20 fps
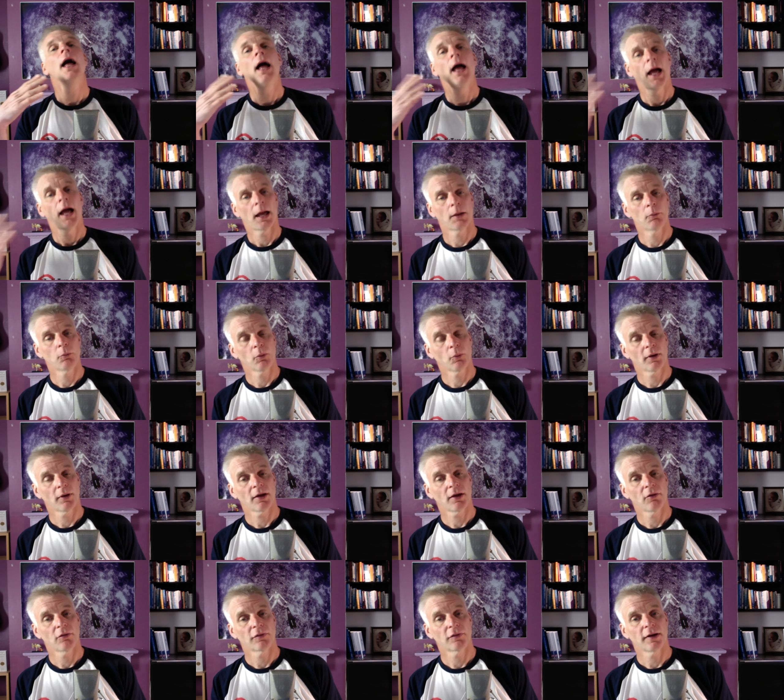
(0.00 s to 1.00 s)
and we went
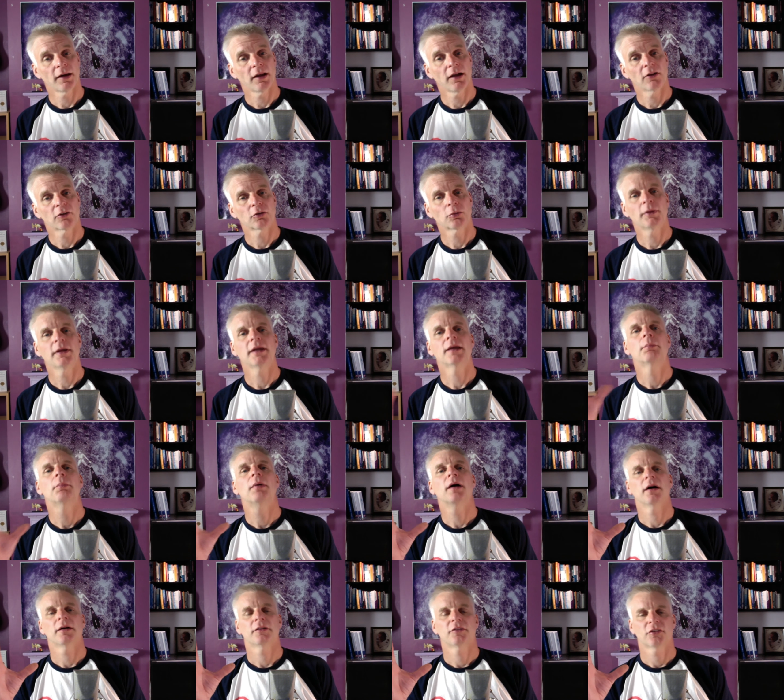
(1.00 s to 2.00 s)
over it last week,
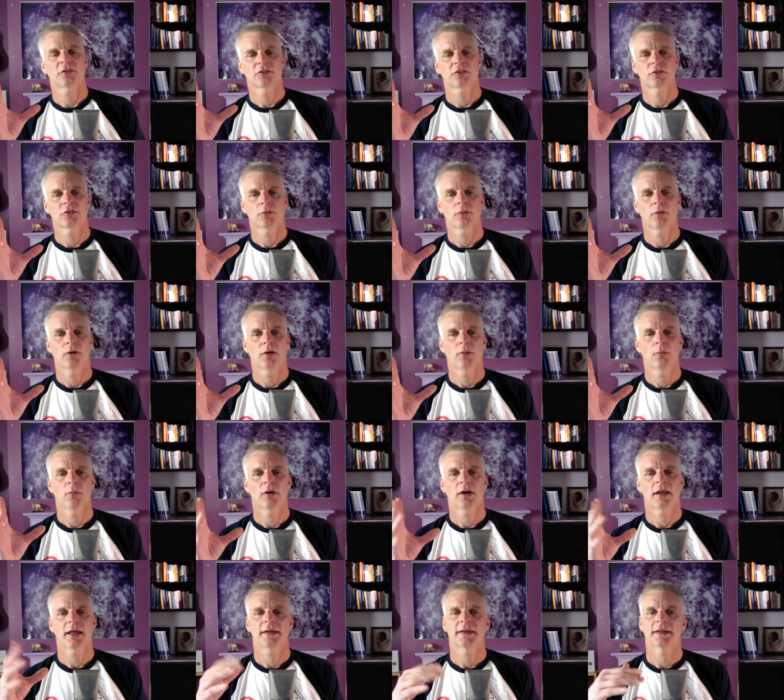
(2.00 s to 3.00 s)
but I just,
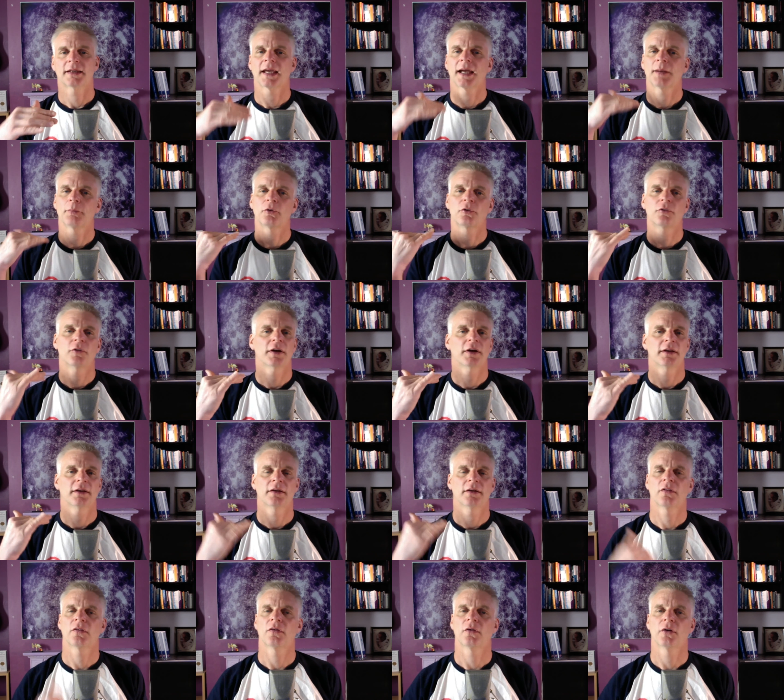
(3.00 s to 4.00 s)
while I had the camera running,
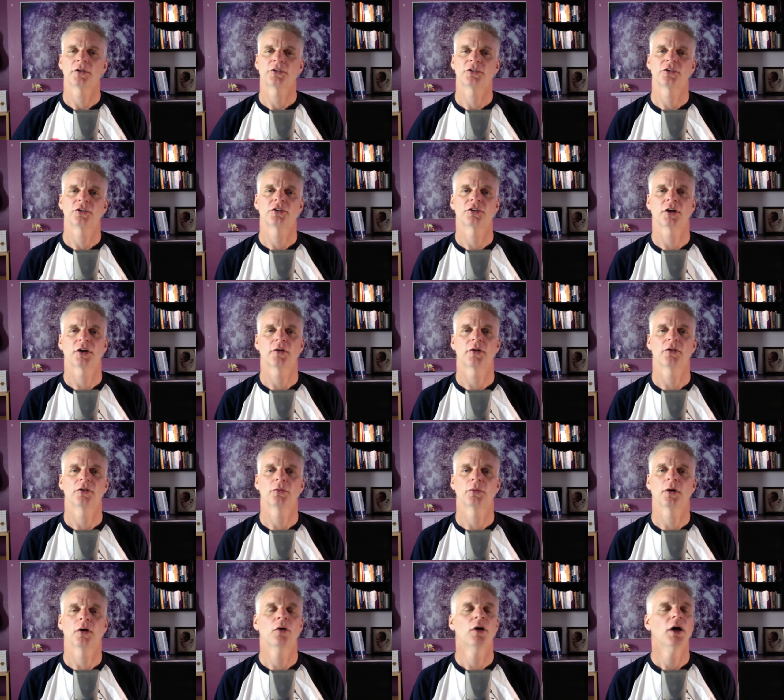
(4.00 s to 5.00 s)
I thought I'd just show it as
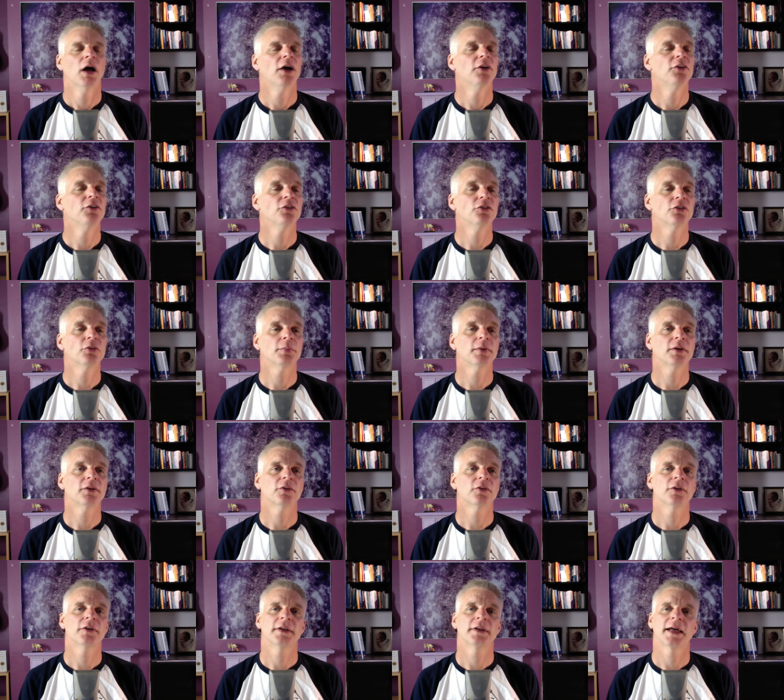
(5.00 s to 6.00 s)
well. And you should be
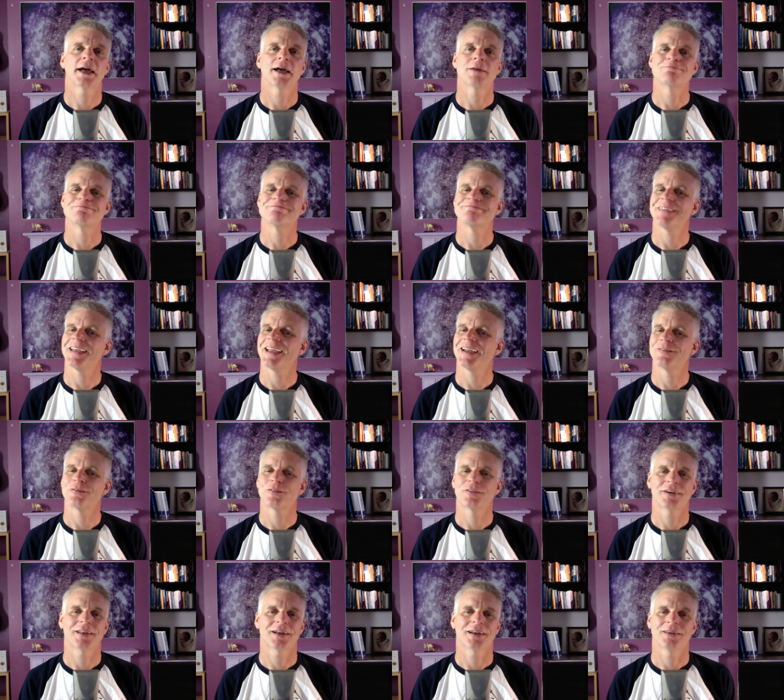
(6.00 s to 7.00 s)
doing that
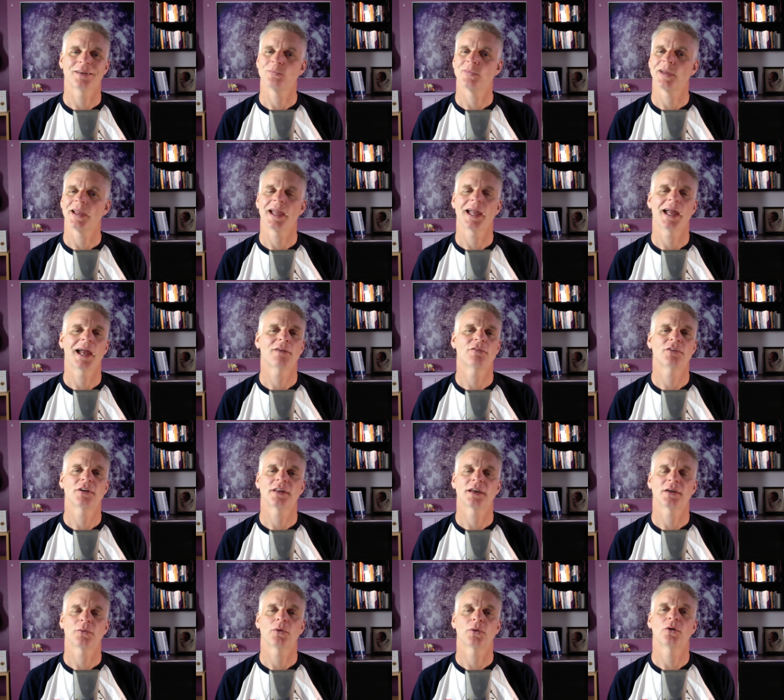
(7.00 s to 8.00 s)
every day.
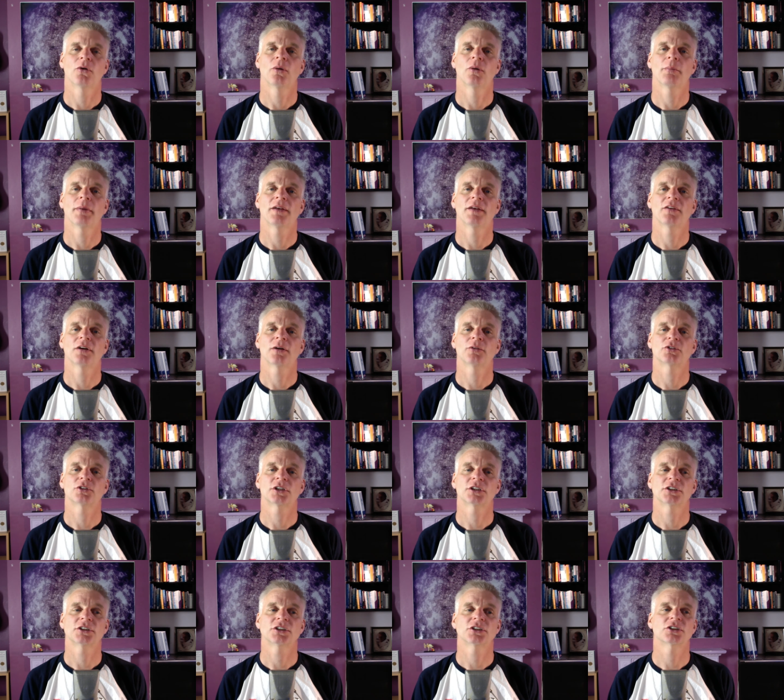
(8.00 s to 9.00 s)
We call it bedtime
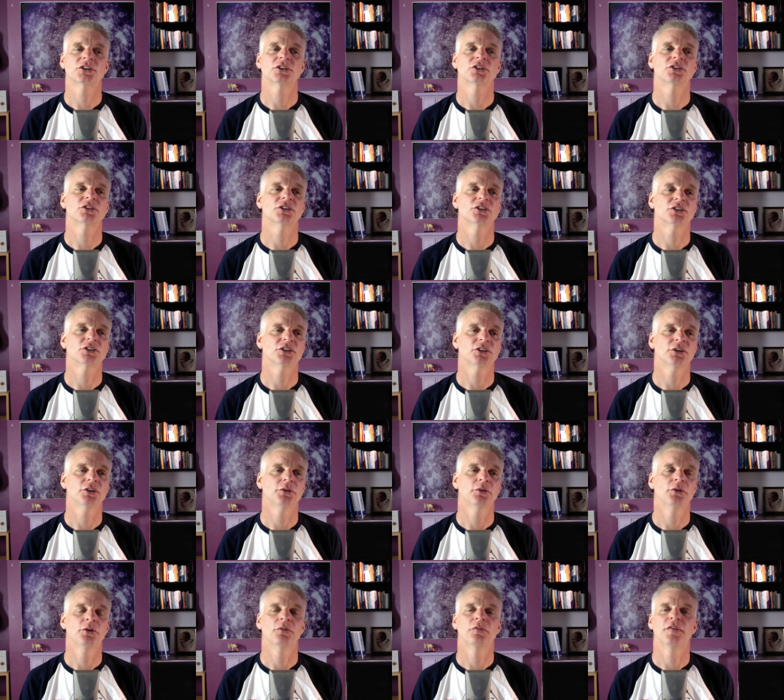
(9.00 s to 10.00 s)
stretches because
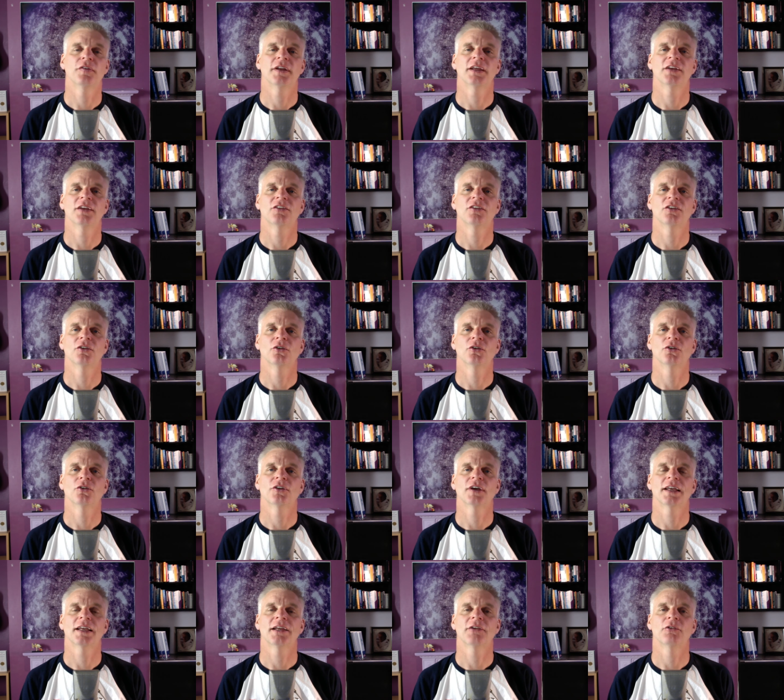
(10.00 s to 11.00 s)
you fit it into your
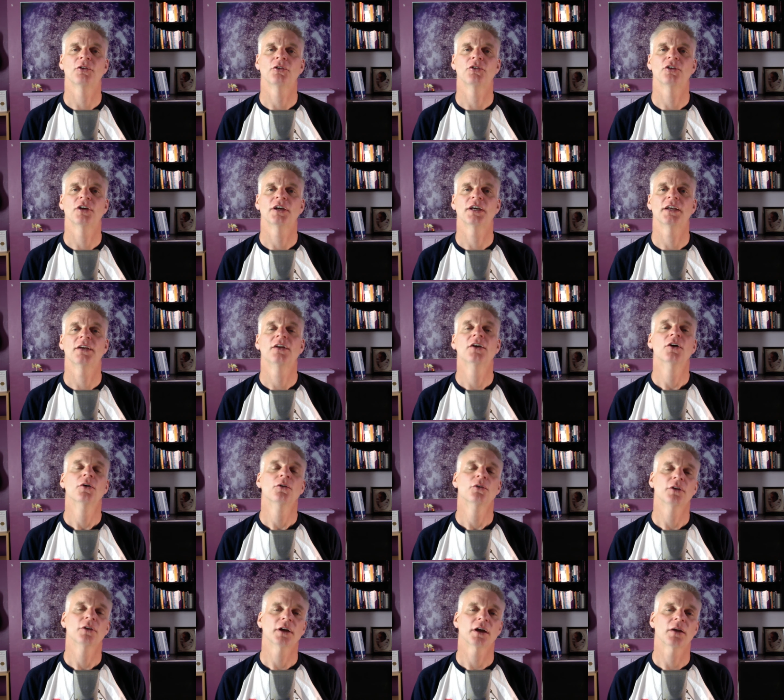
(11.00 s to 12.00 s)
daily routine.
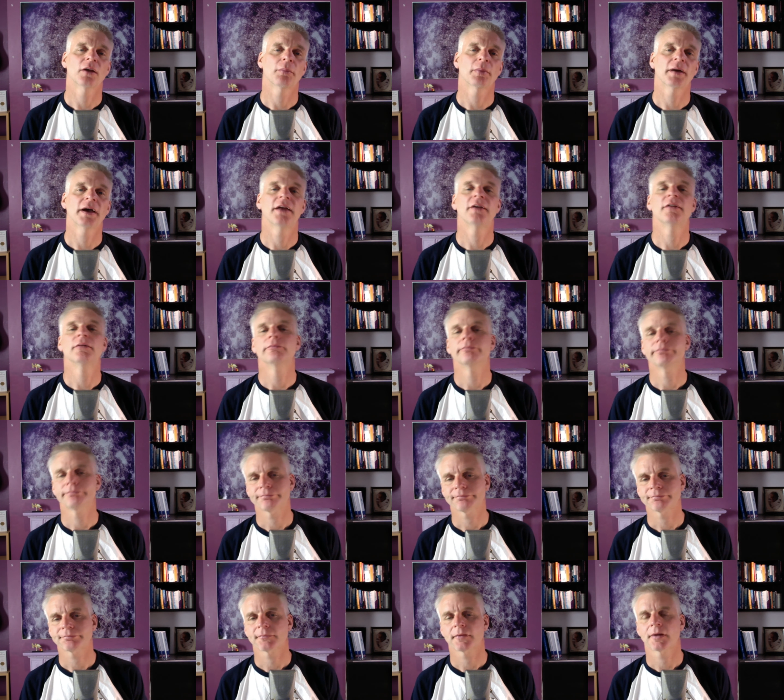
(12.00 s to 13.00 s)
When you go to bed,
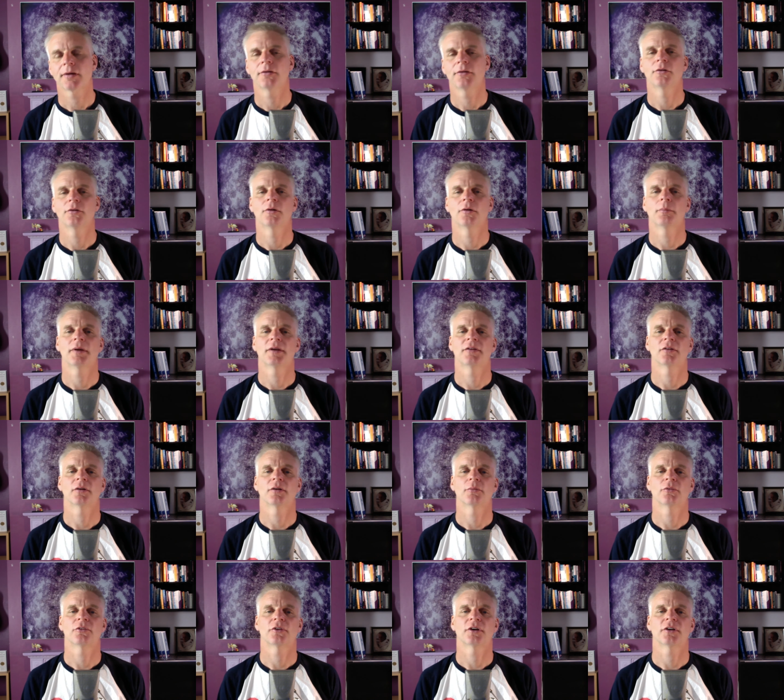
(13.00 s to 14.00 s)
you do the
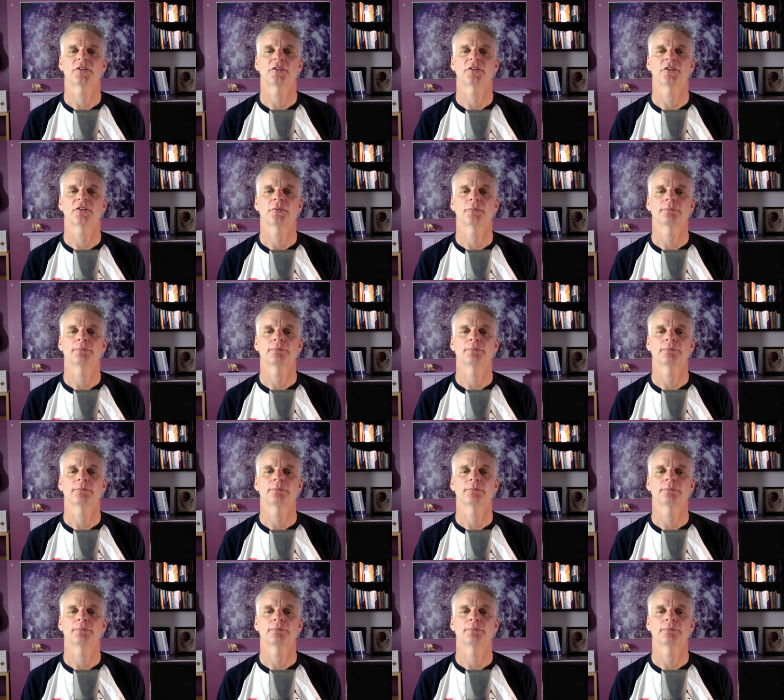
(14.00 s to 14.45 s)
bedtime stretches.